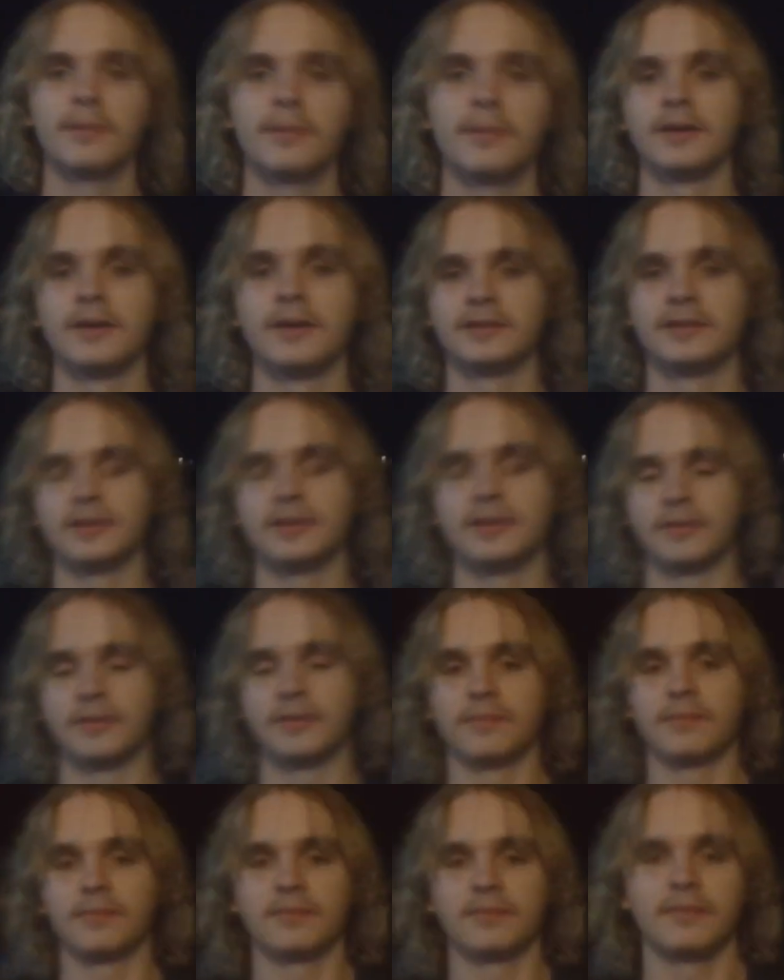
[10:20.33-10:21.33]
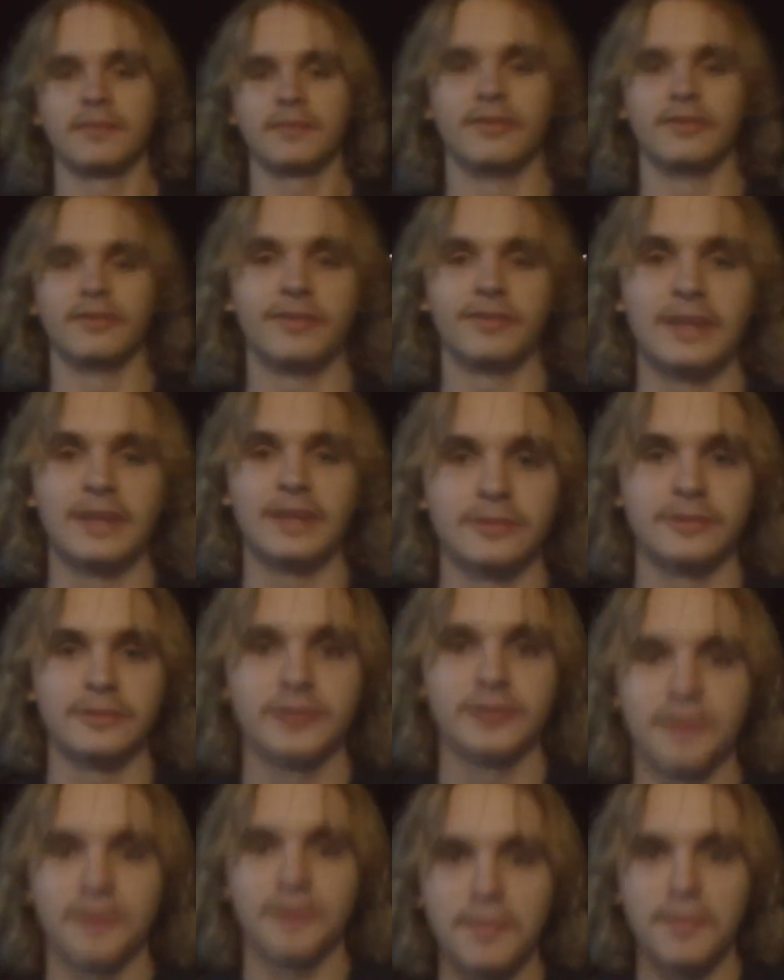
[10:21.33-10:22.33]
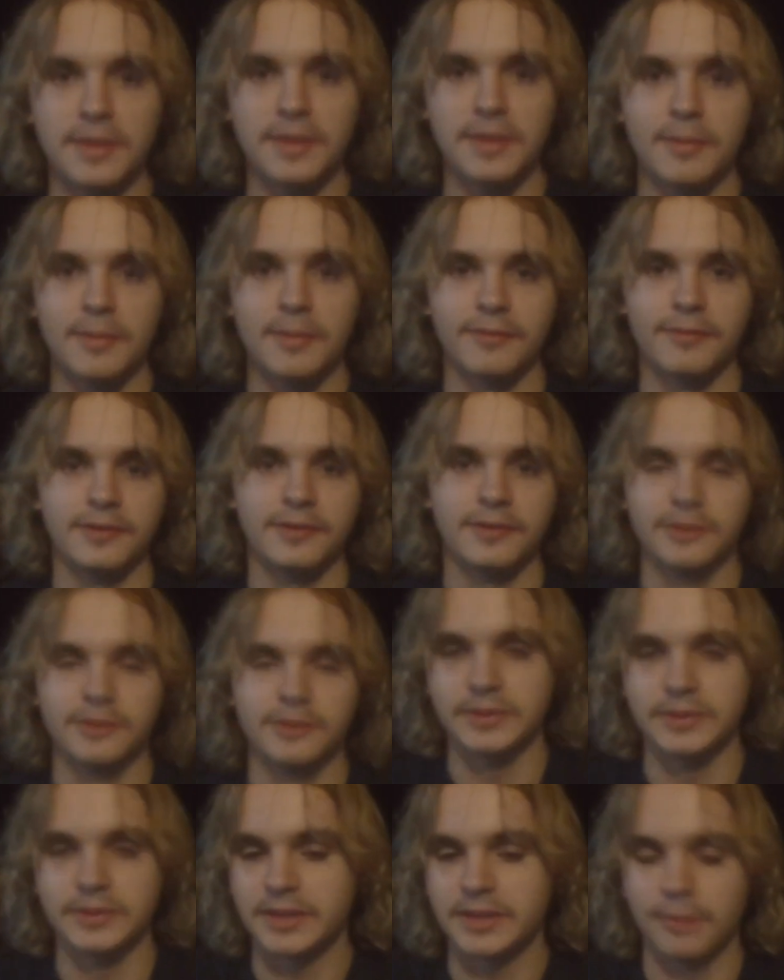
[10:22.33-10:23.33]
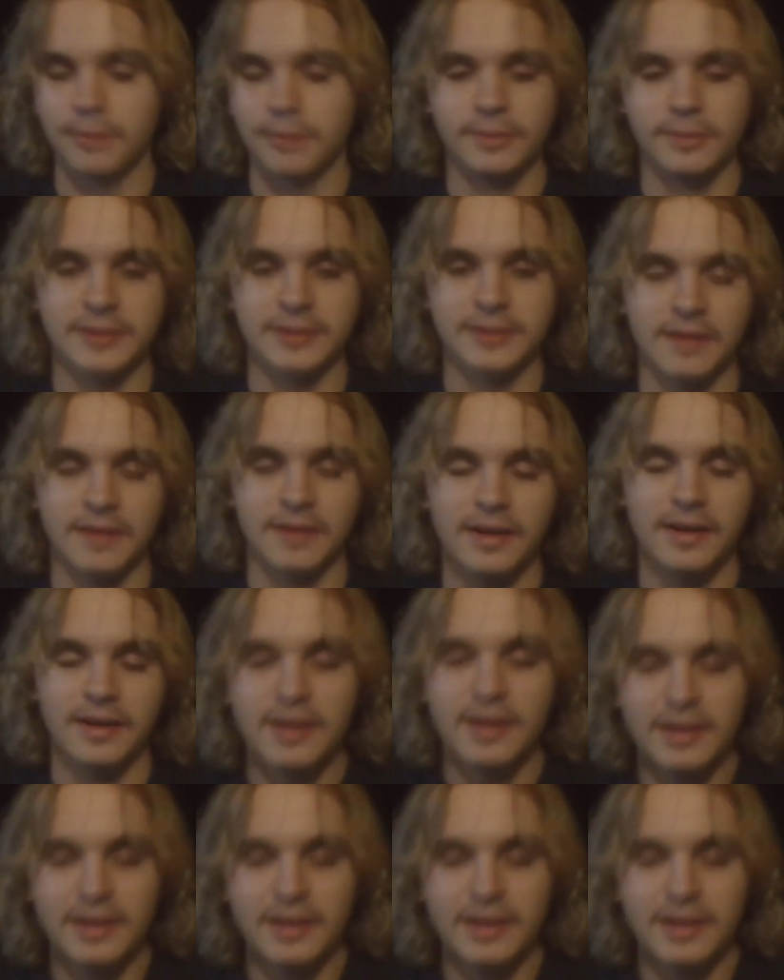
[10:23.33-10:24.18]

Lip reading: because, you know, there's also the meme of the suicide bombers and that.